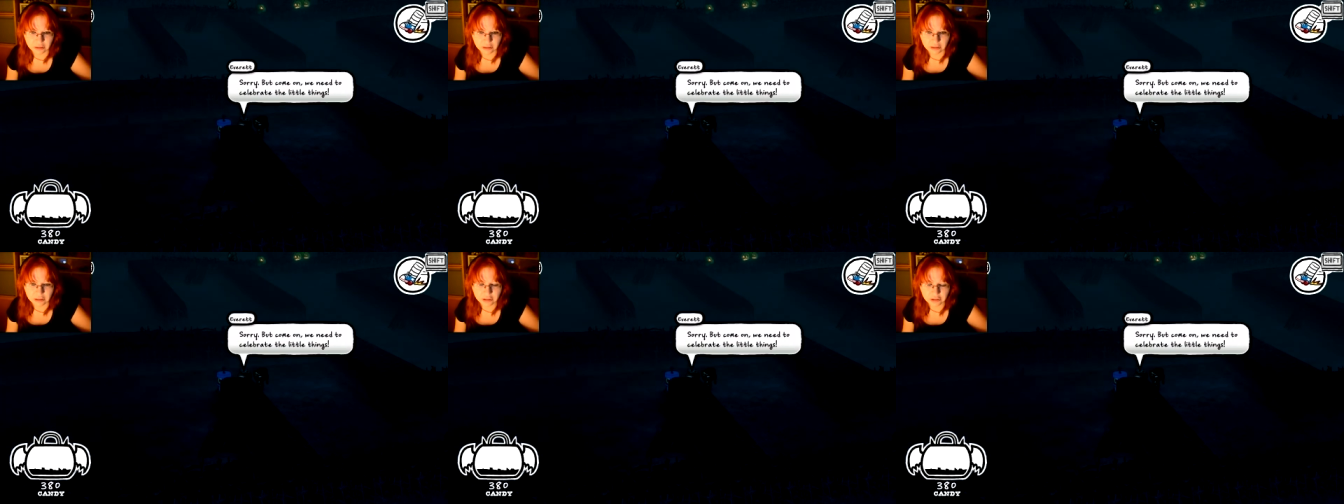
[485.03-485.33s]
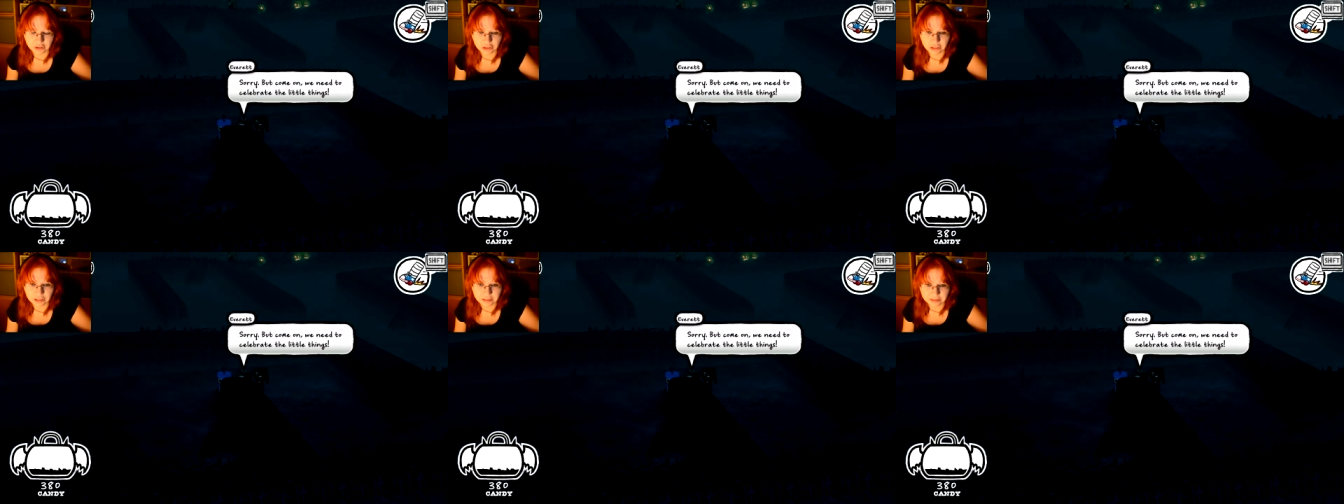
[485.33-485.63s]
He
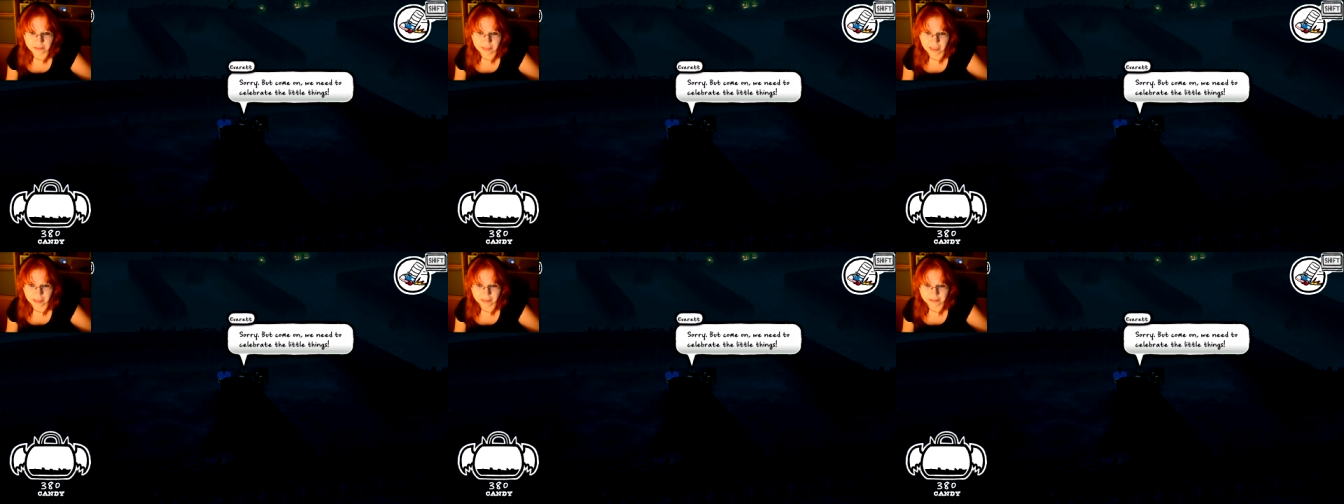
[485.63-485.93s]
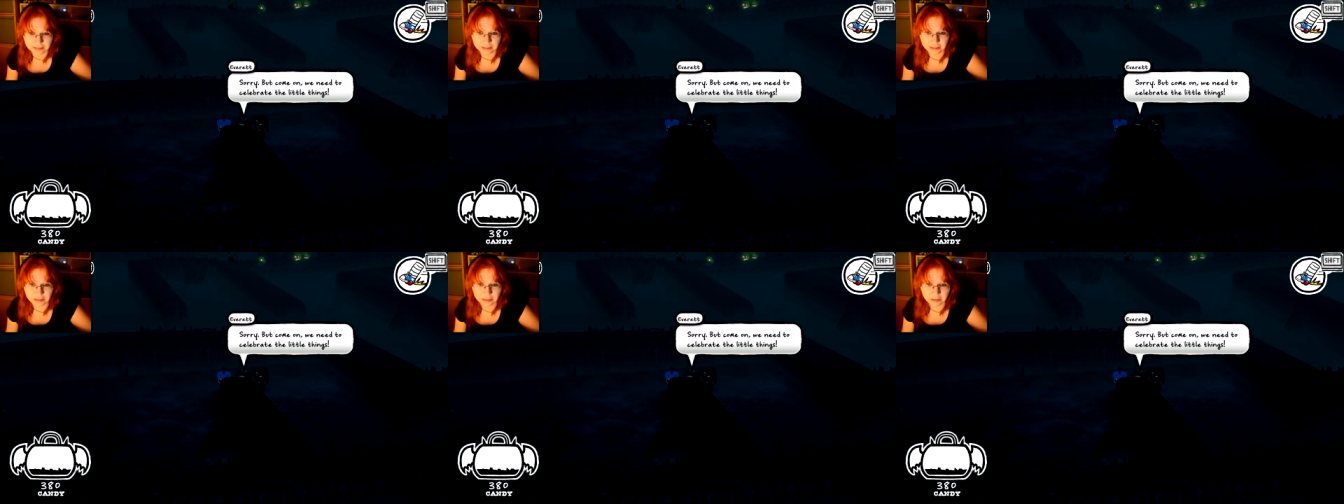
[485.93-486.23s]
jinxed
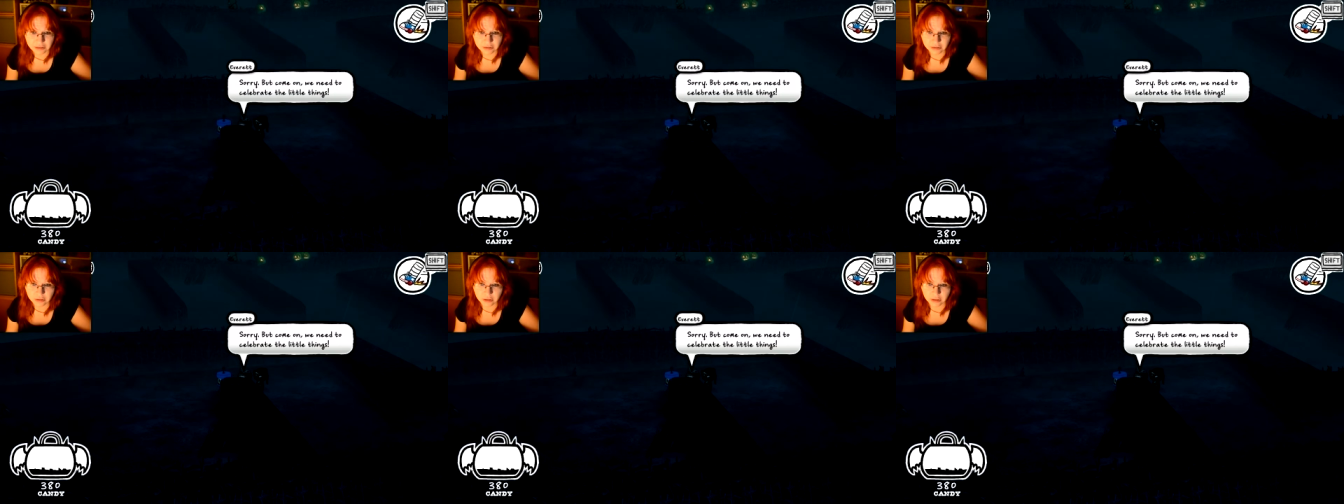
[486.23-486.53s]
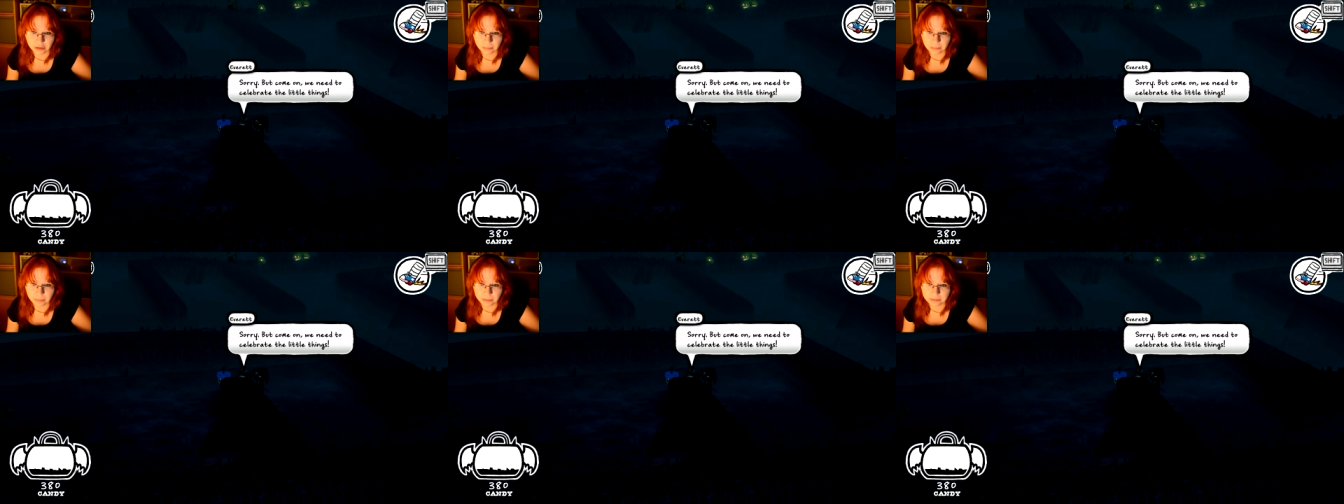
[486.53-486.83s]
it!
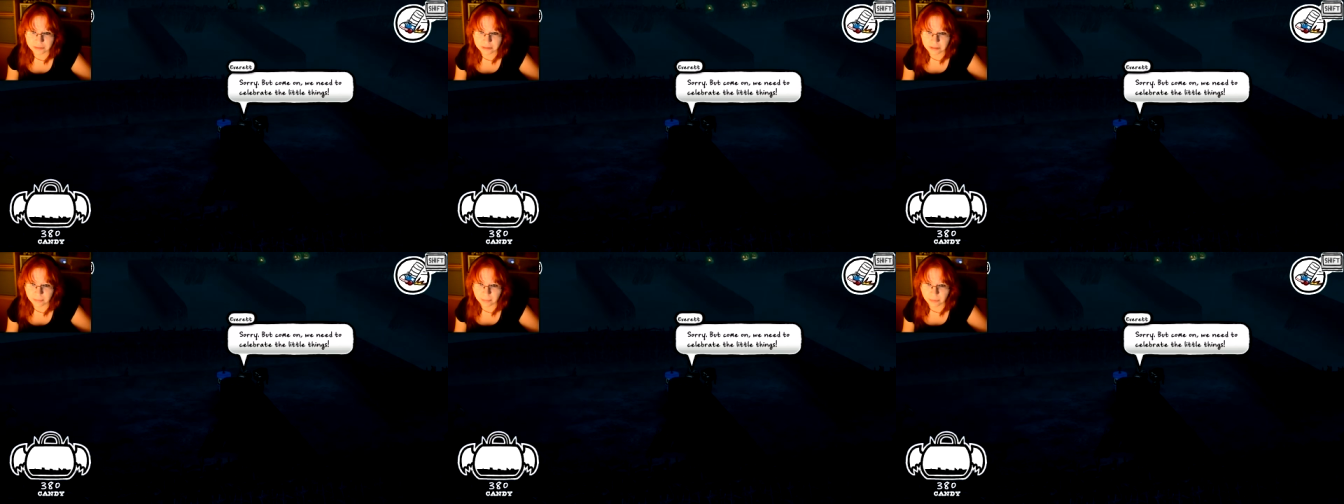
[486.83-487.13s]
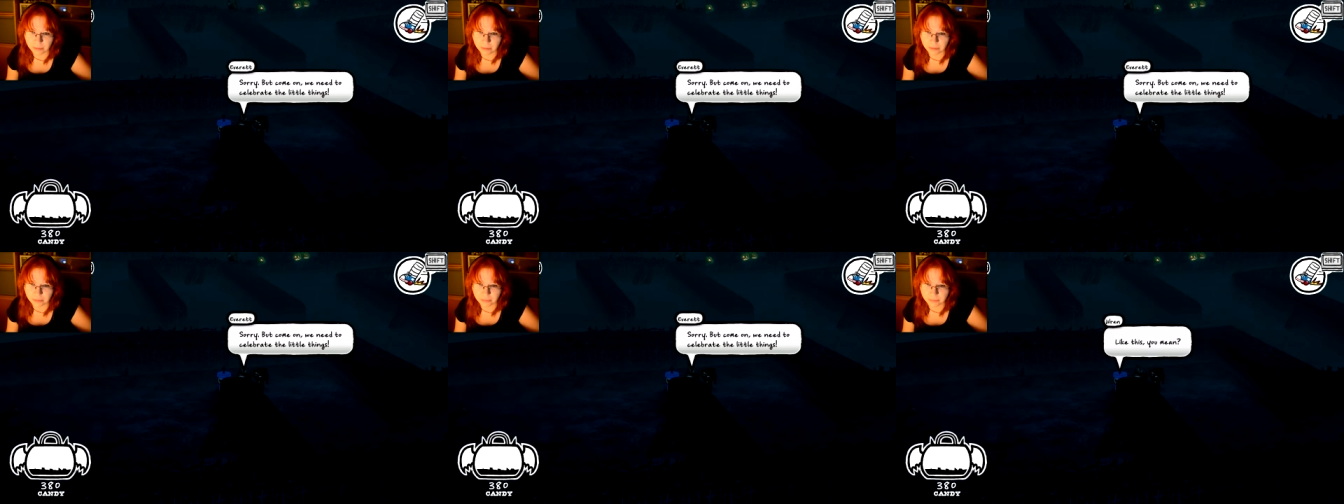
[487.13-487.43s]
Sorry, but come
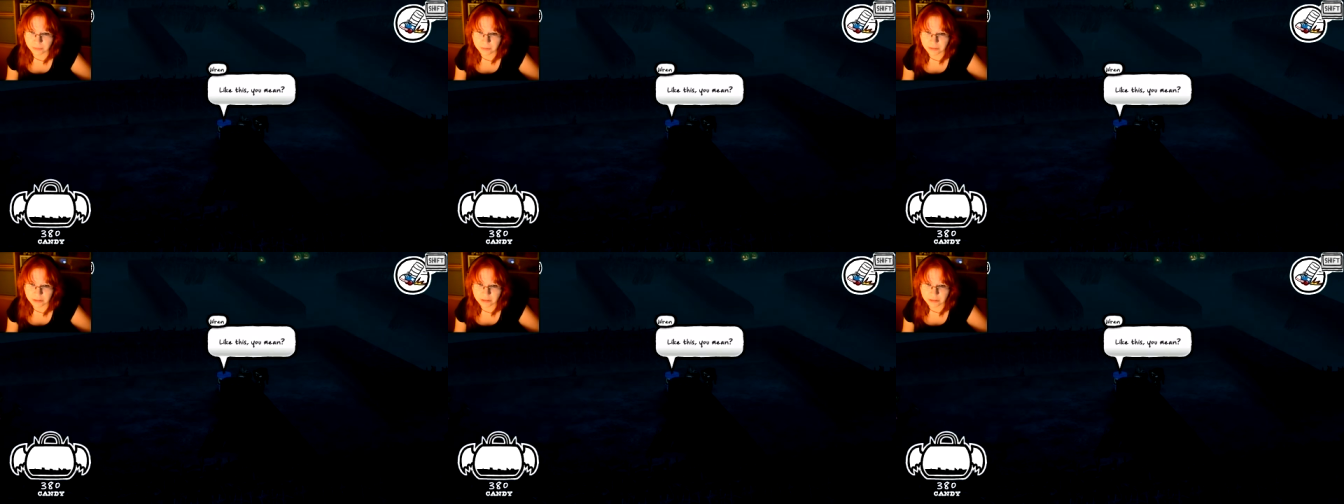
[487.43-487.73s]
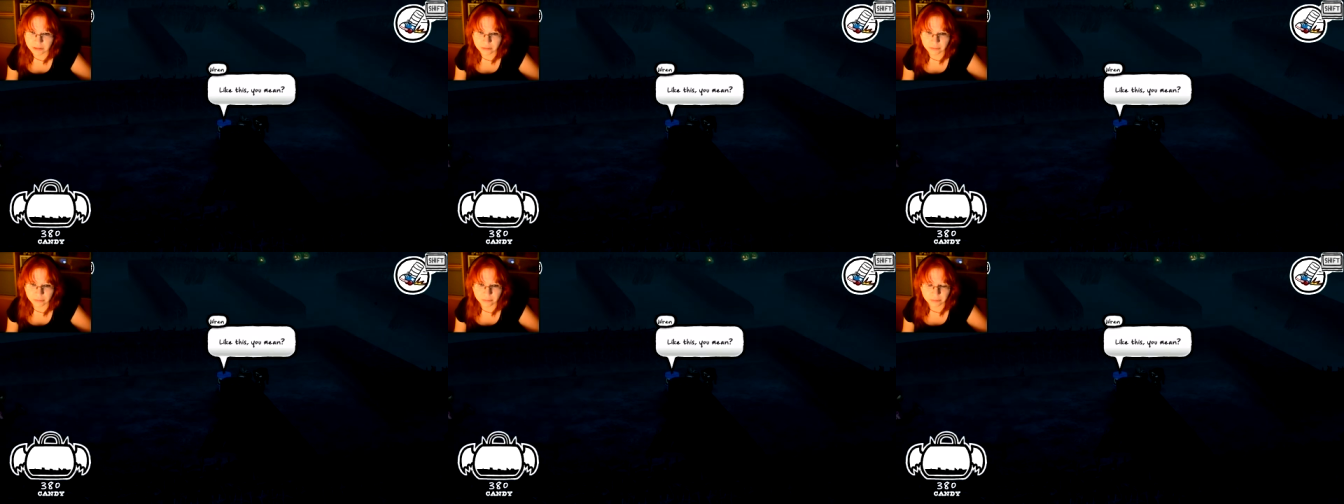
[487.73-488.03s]
on, we
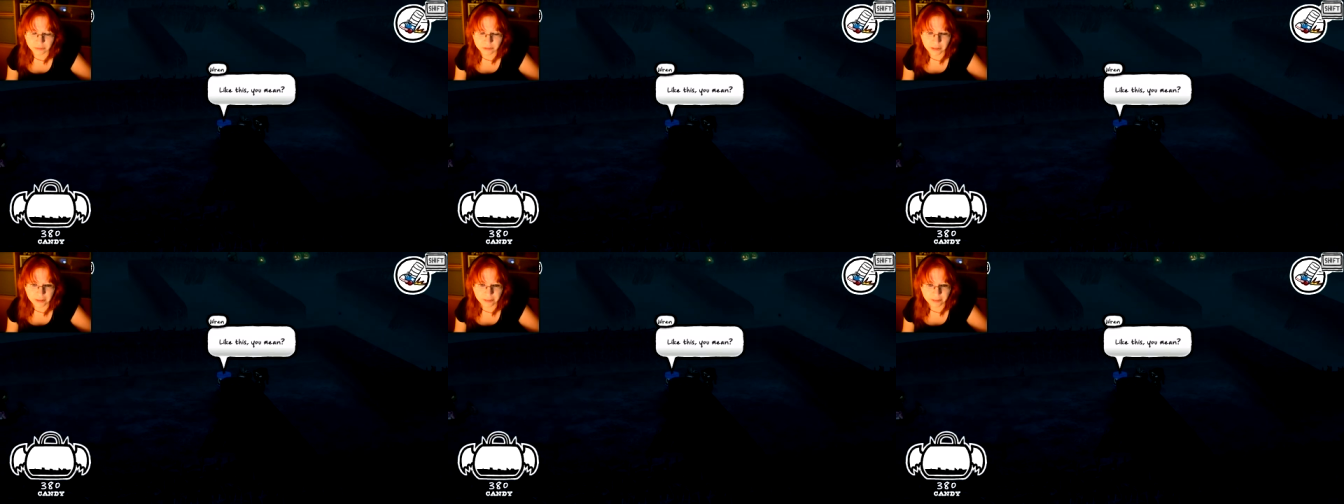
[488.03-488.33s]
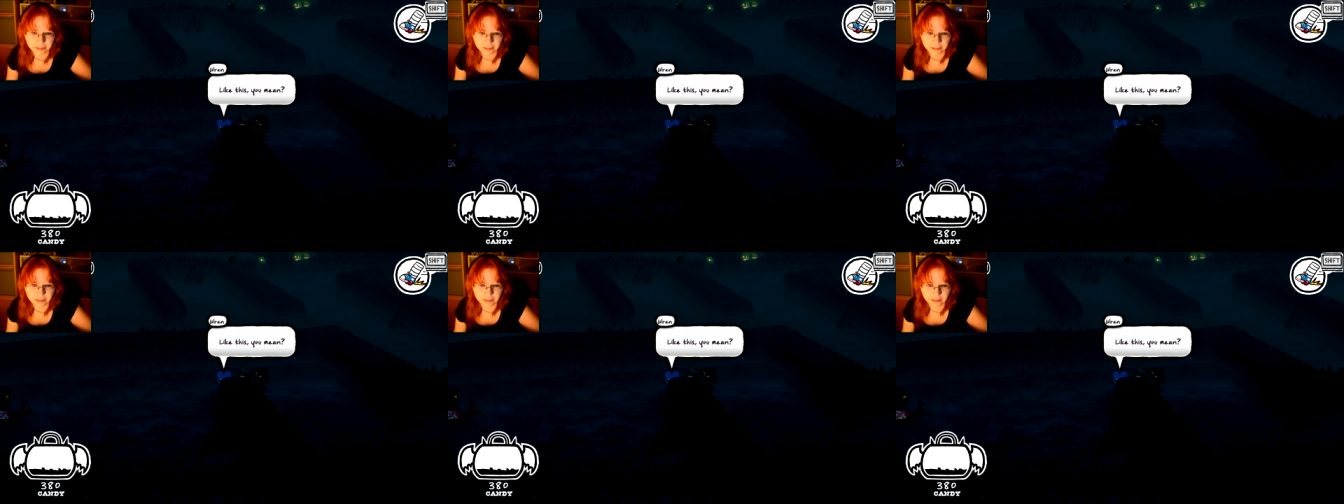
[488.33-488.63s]
need to do
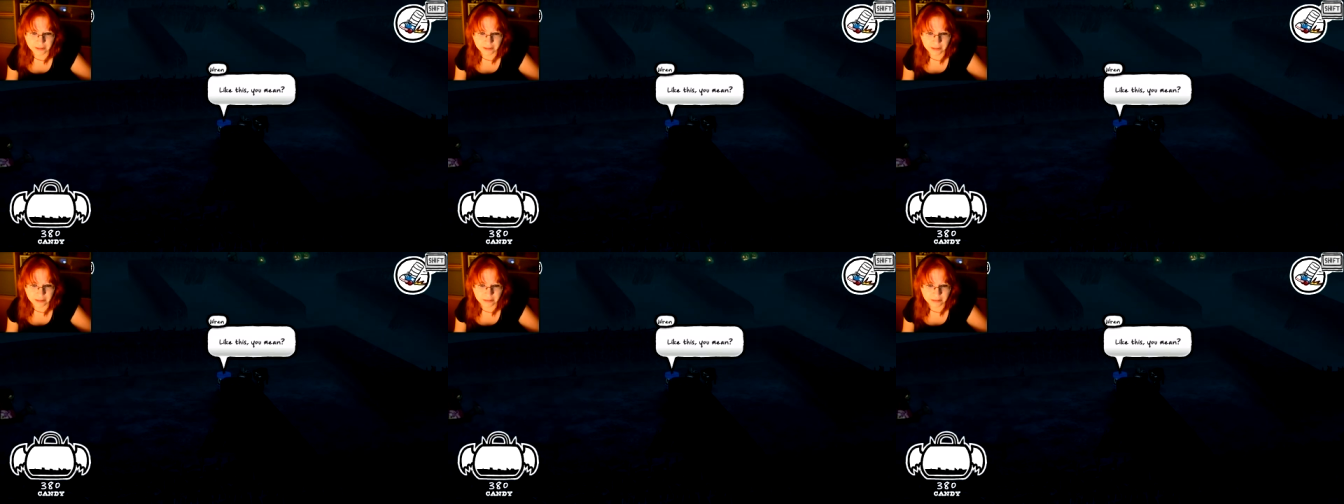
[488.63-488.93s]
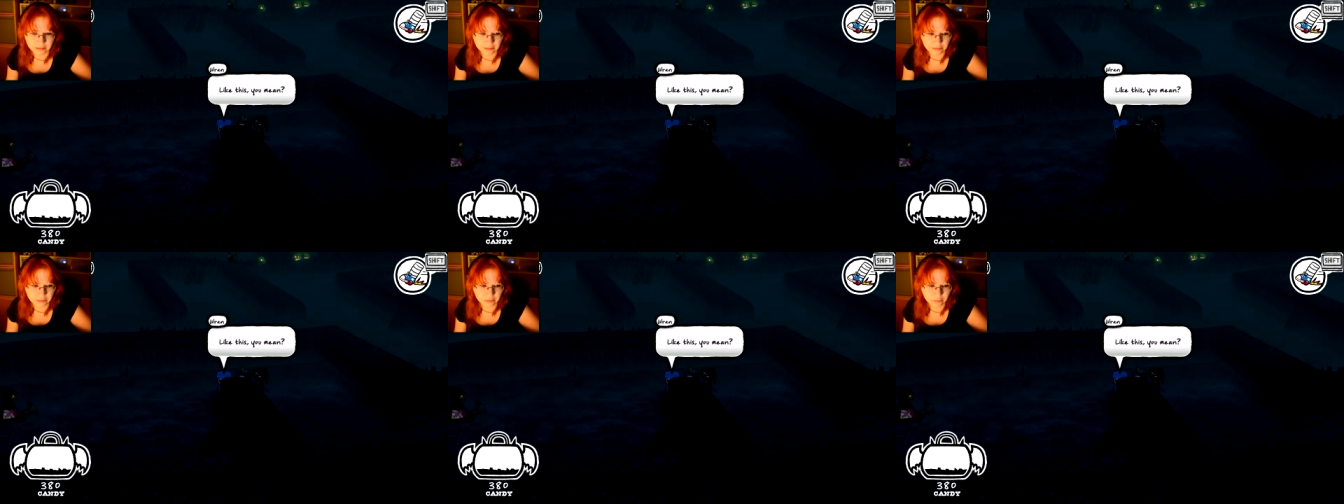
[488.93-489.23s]
something like
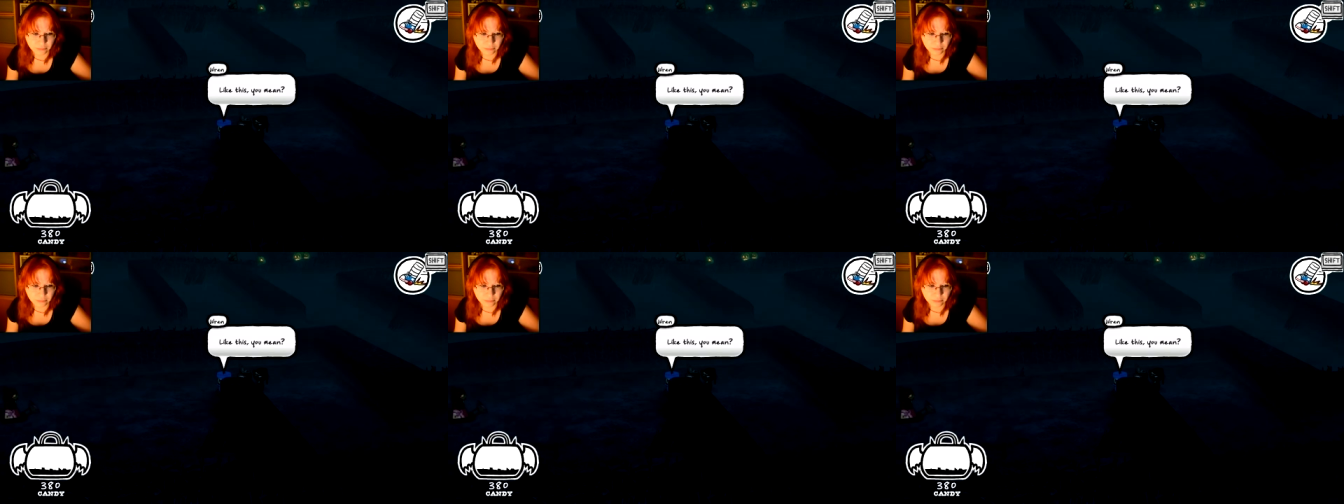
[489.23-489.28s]
this,